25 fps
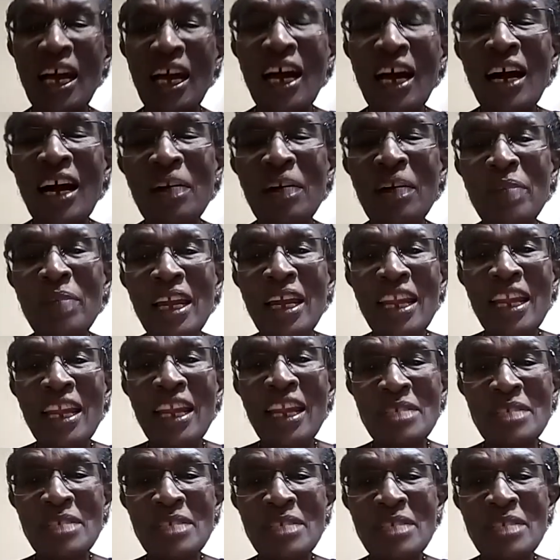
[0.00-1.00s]
my
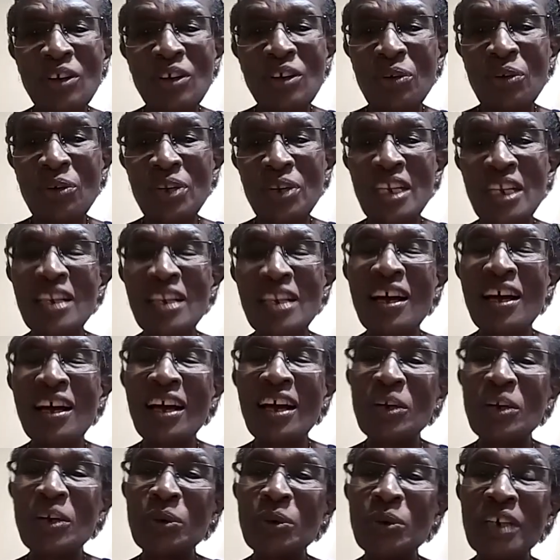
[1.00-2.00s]
name's Doreen
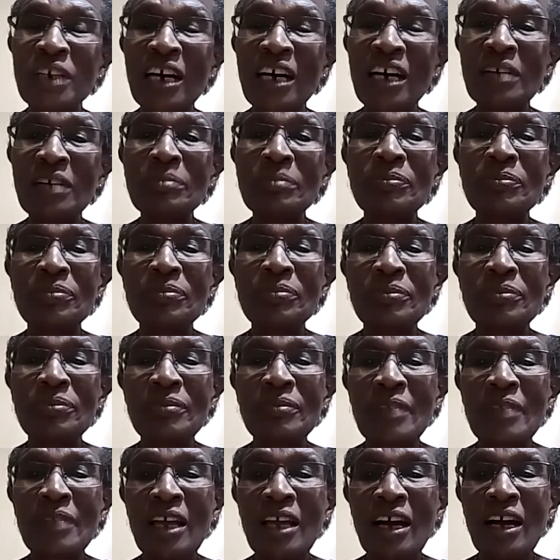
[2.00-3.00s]
Aluda.
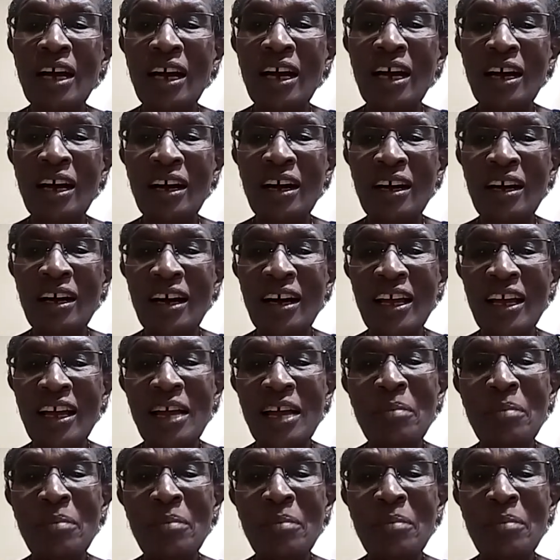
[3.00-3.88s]
I am